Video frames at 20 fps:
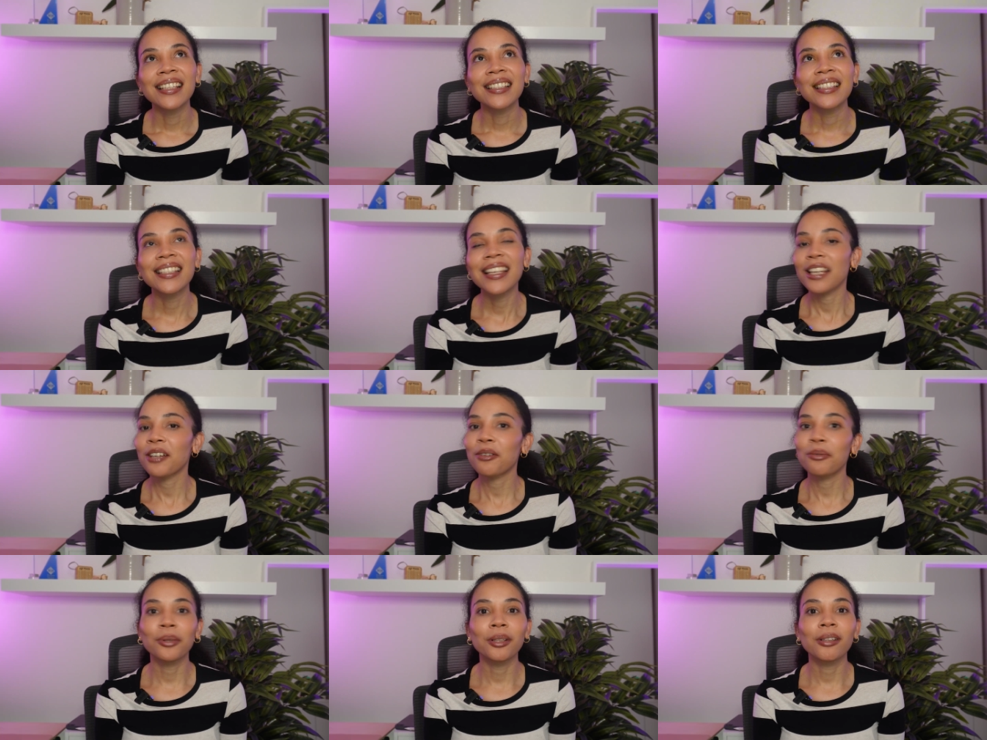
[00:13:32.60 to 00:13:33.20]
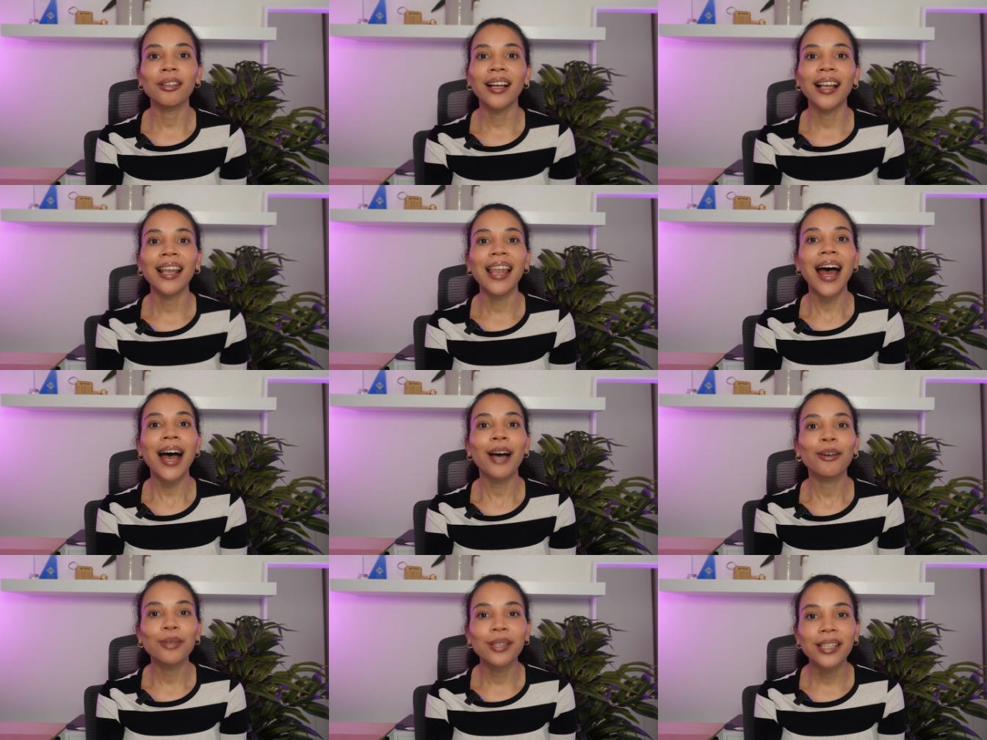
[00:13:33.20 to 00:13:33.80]
SQL
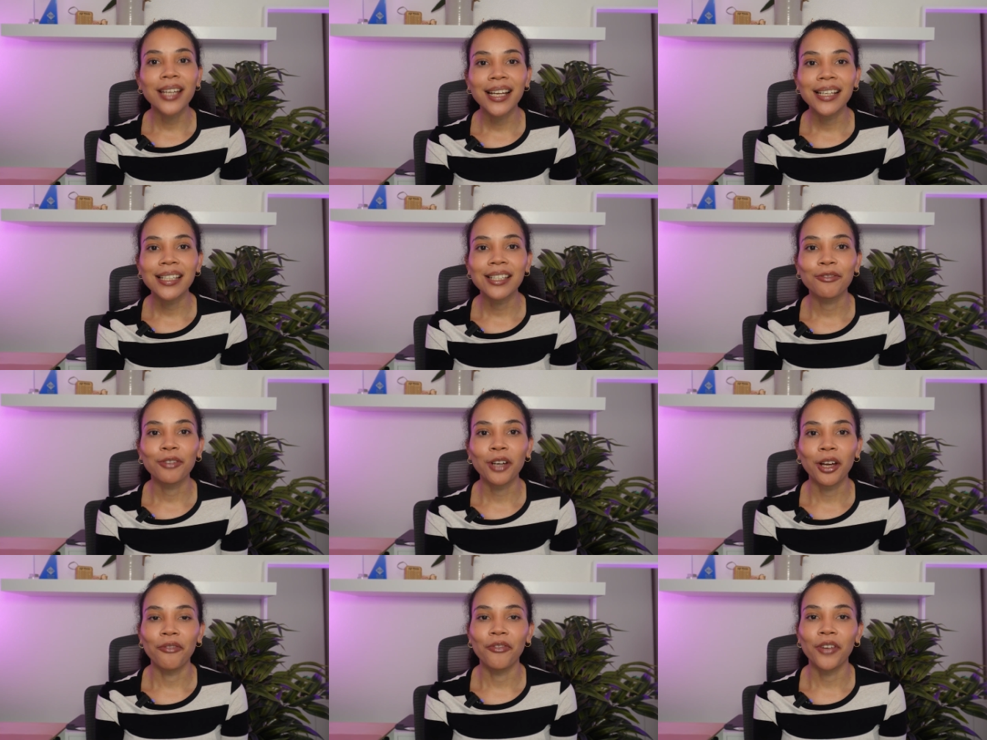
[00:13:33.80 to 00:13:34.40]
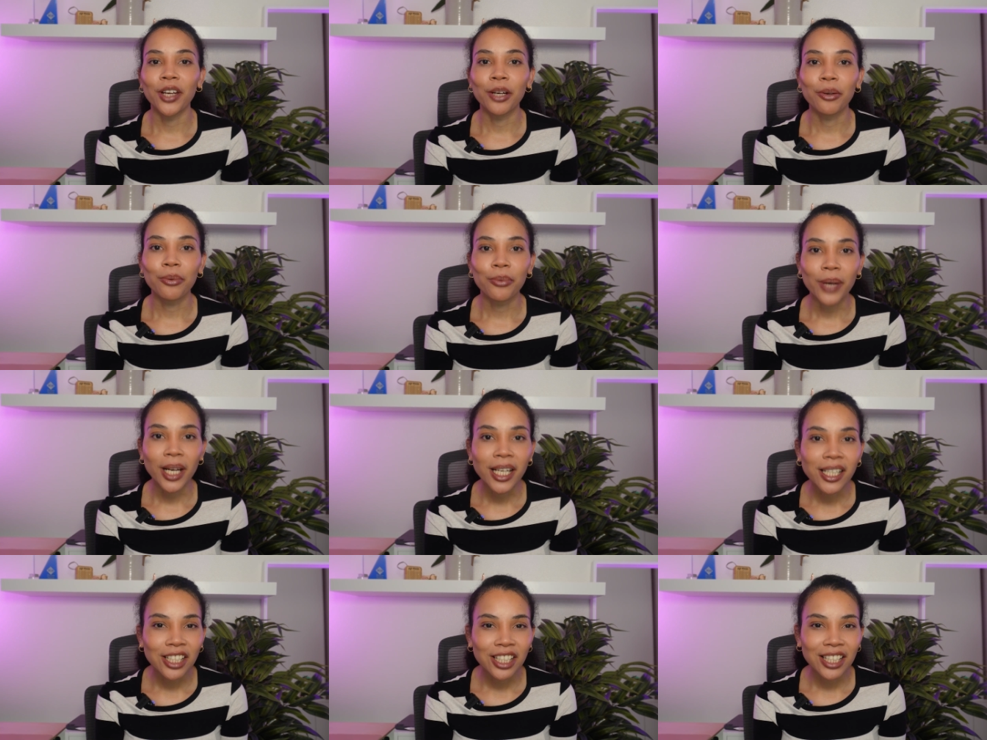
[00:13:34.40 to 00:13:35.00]
cloud native
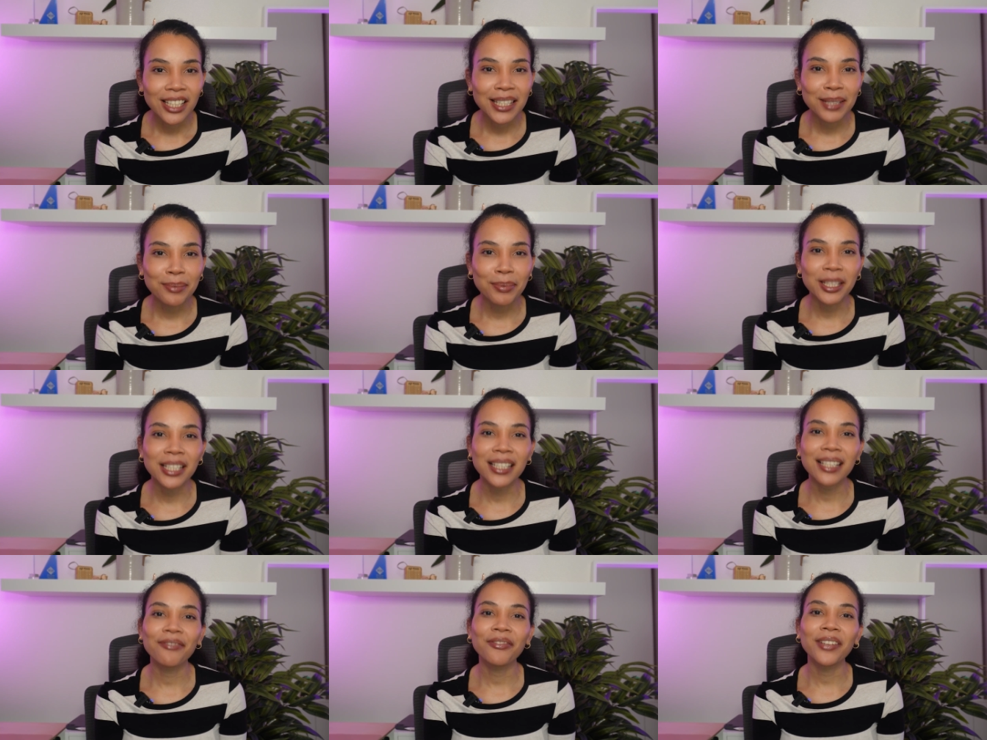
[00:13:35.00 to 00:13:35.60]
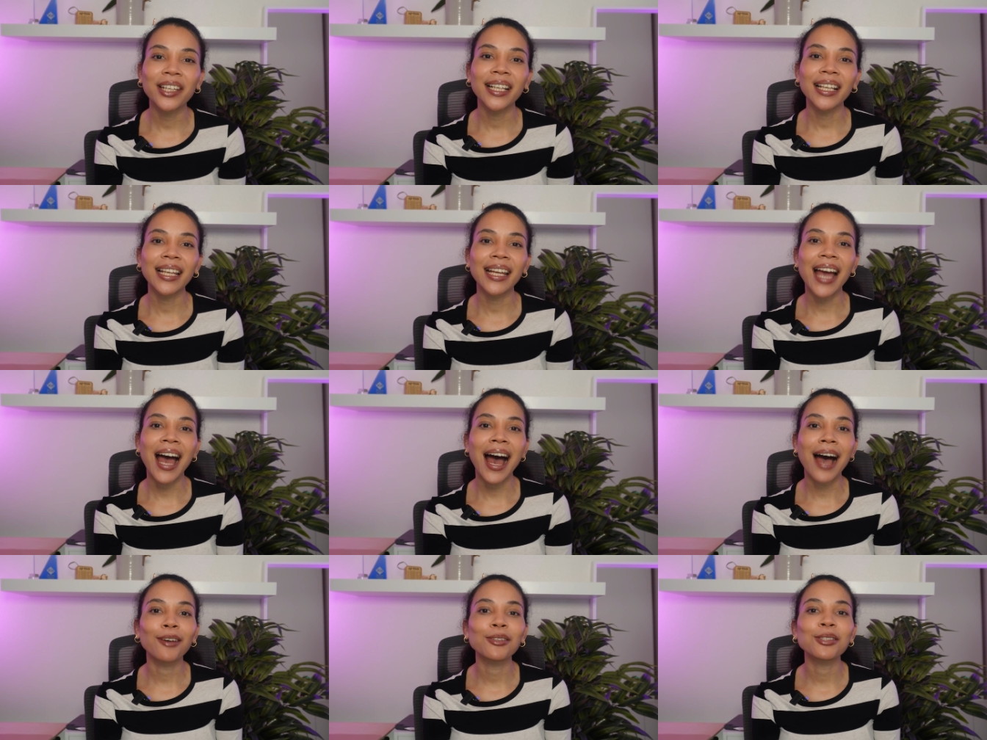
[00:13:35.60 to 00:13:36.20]
configuration, specifically
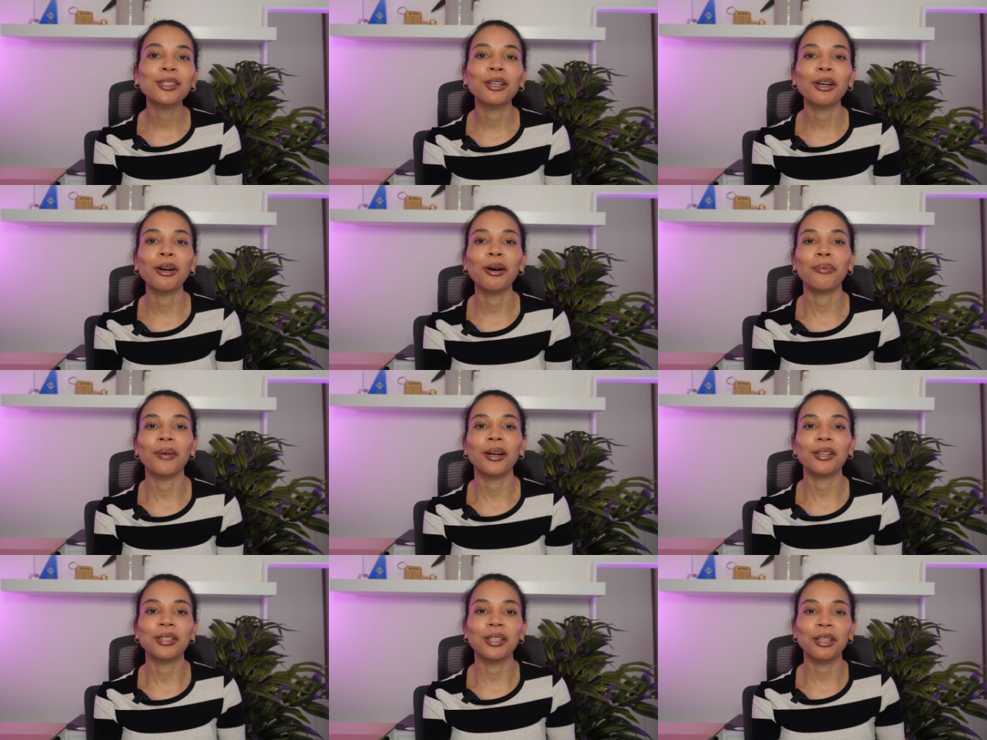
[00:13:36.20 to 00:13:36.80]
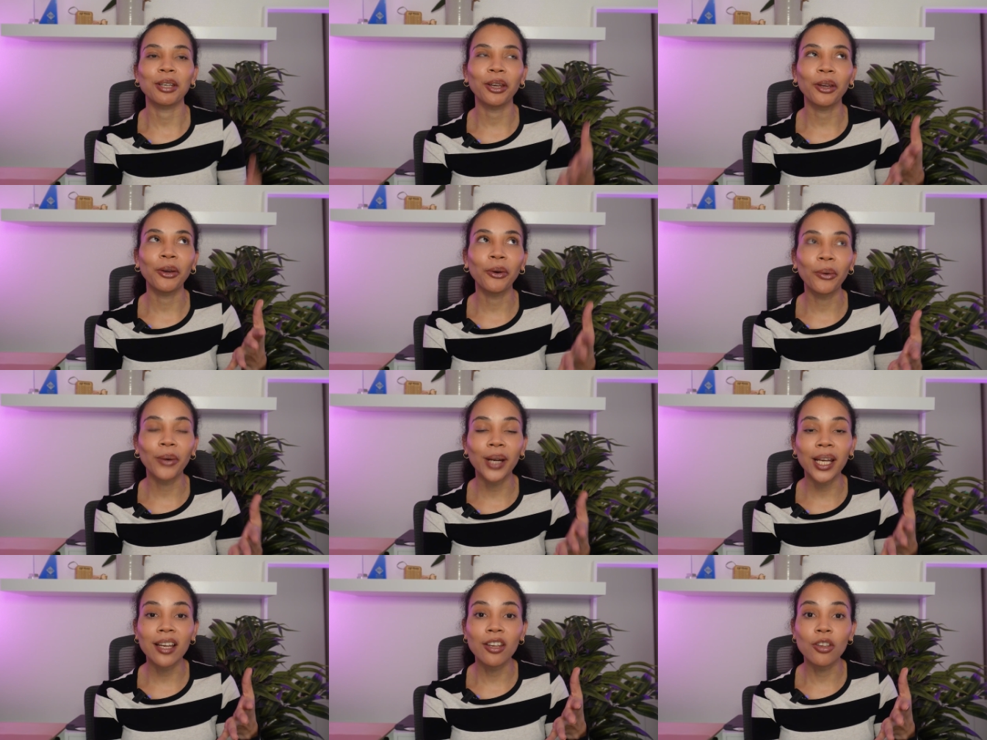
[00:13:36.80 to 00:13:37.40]
how to go about
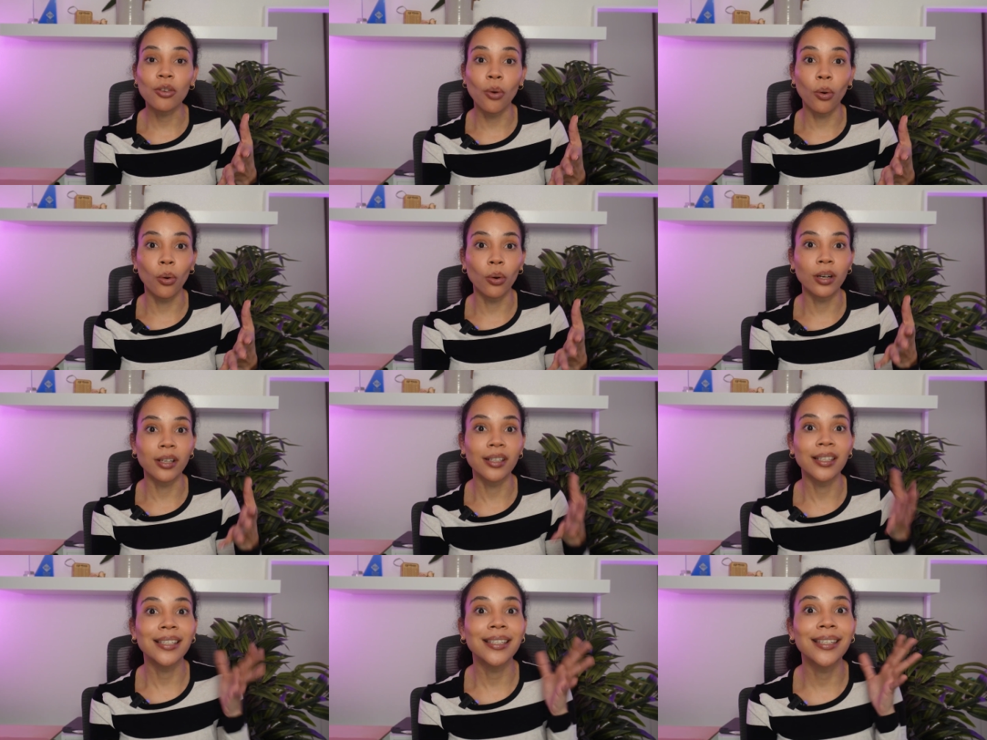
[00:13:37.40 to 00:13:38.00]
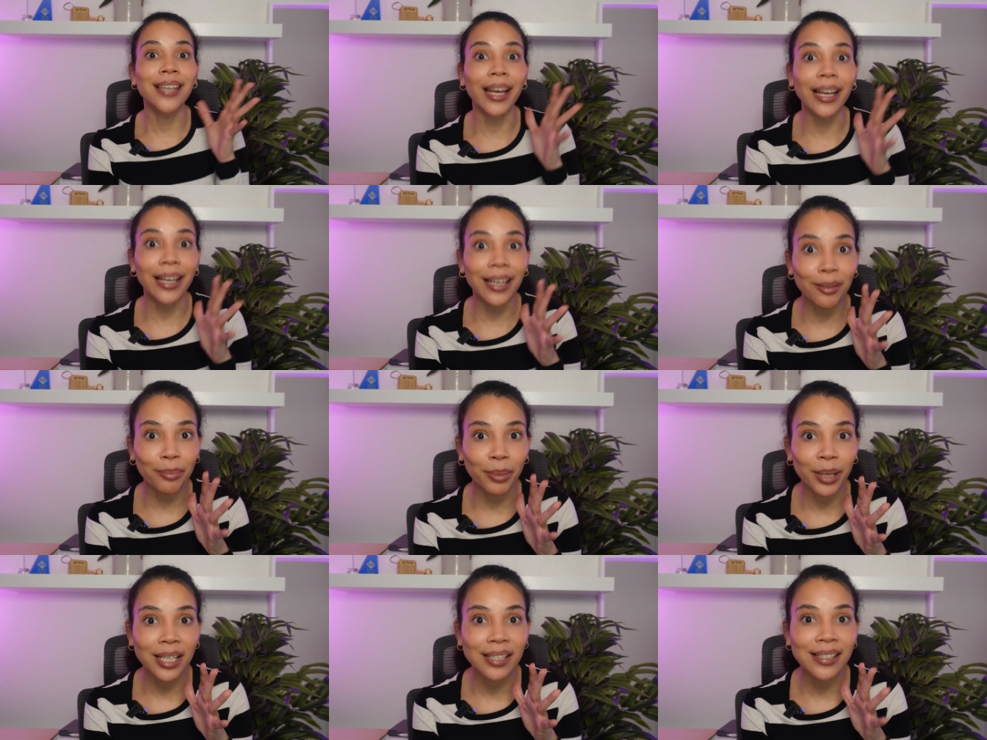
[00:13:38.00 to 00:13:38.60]
securing your
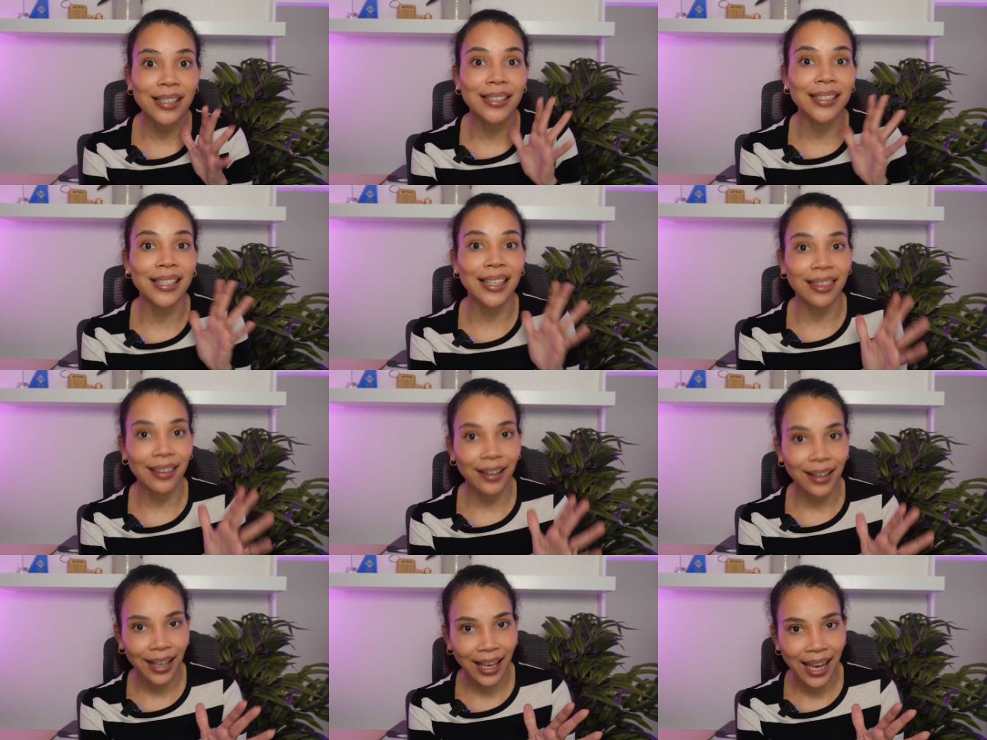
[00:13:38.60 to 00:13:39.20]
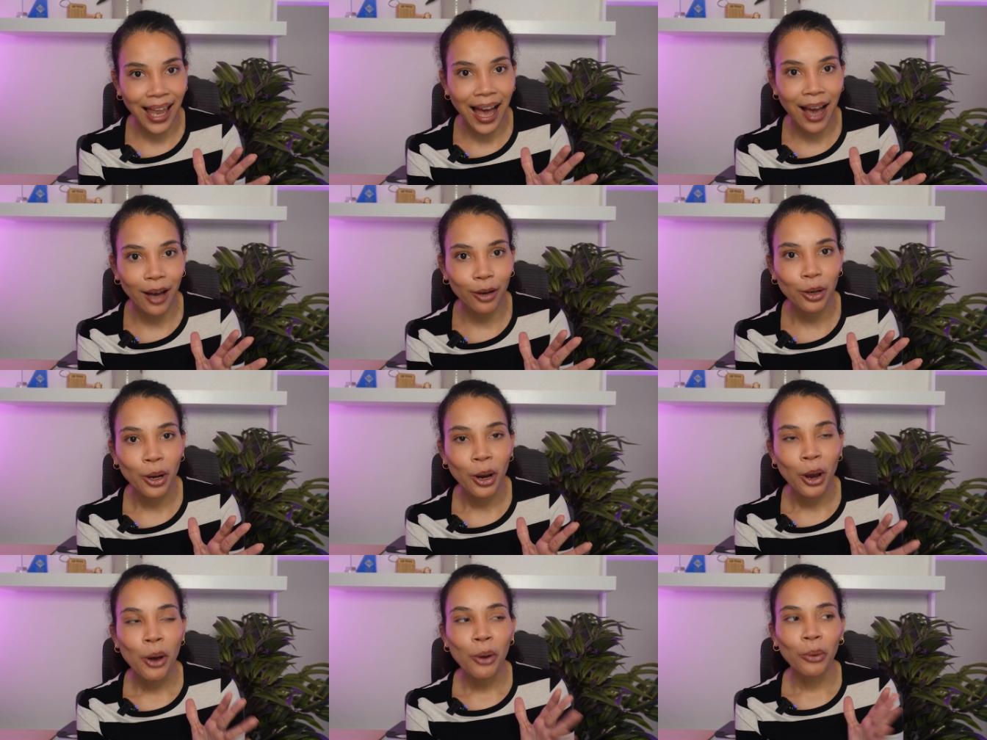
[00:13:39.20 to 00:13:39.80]
databases in the cloud.